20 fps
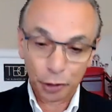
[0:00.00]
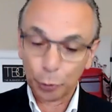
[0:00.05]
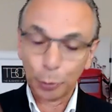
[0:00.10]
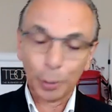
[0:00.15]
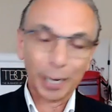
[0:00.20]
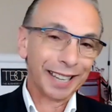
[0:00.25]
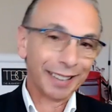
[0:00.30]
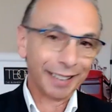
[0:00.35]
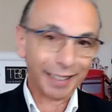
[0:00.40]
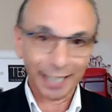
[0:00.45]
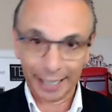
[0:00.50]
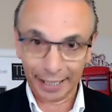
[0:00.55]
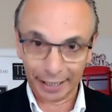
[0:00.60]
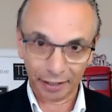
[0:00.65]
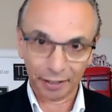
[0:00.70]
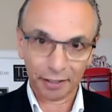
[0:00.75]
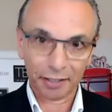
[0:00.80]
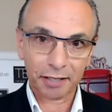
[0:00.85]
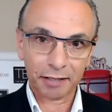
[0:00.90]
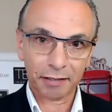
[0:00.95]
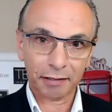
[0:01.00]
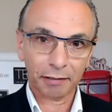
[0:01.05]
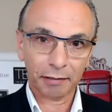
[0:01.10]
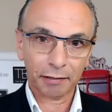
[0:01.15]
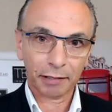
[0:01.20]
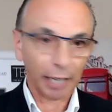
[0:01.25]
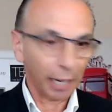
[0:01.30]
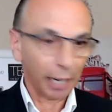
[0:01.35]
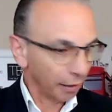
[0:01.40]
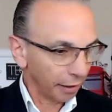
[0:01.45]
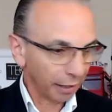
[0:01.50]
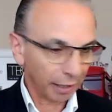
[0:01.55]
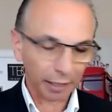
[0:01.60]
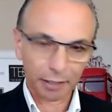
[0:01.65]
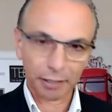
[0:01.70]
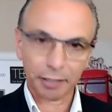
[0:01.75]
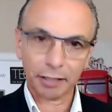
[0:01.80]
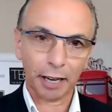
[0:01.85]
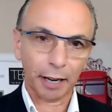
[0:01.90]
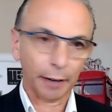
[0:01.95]
doing things, getting
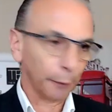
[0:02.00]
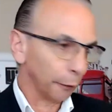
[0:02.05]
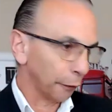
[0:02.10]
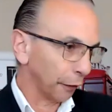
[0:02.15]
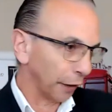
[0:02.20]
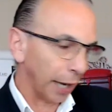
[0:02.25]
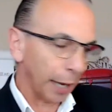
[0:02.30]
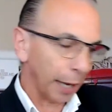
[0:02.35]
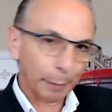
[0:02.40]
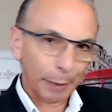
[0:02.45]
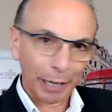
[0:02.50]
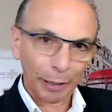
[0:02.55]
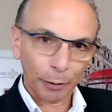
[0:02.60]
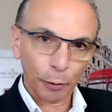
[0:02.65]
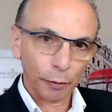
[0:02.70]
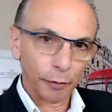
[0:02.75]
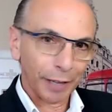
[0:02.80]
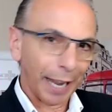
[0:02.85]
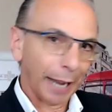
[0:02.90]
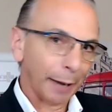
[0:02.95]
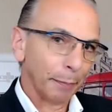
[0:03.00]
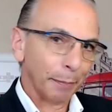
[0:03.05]
things done. Forget about all the